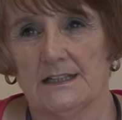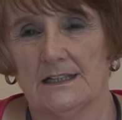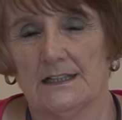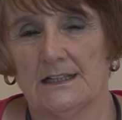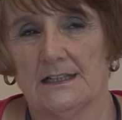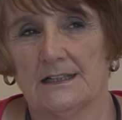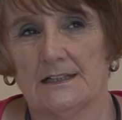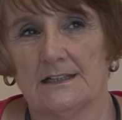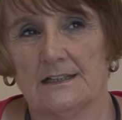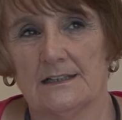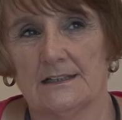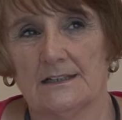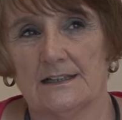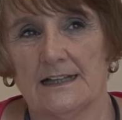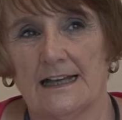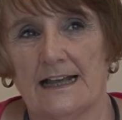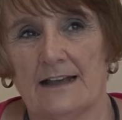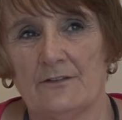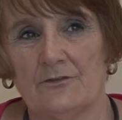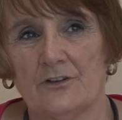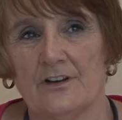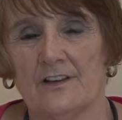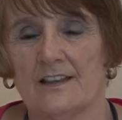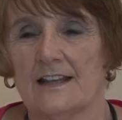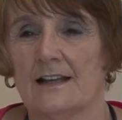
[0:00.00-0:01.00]
And
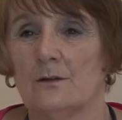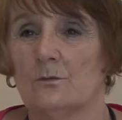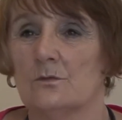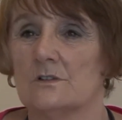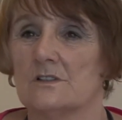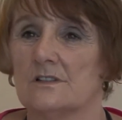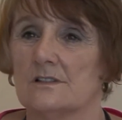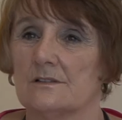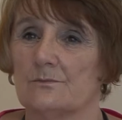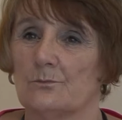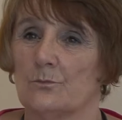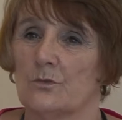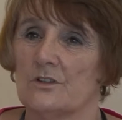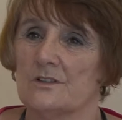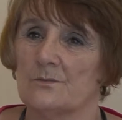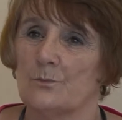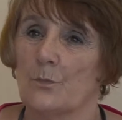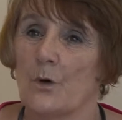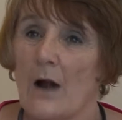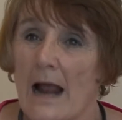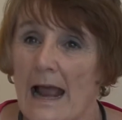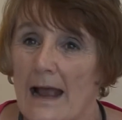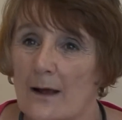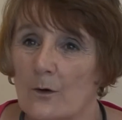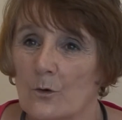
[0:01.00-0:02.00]
everything was
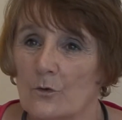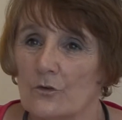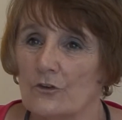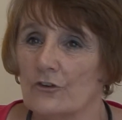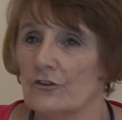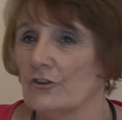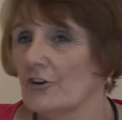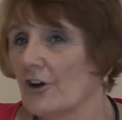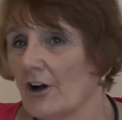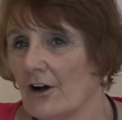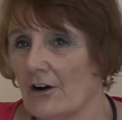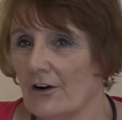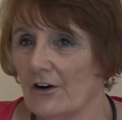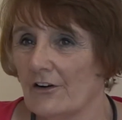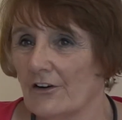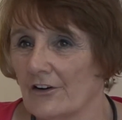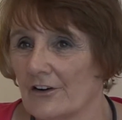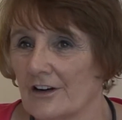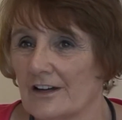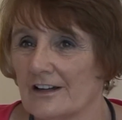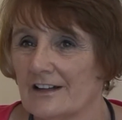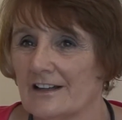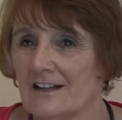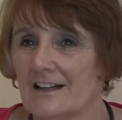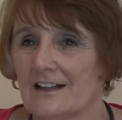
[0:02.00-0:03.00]
brown and
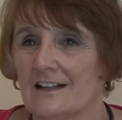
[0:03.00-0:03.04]
dark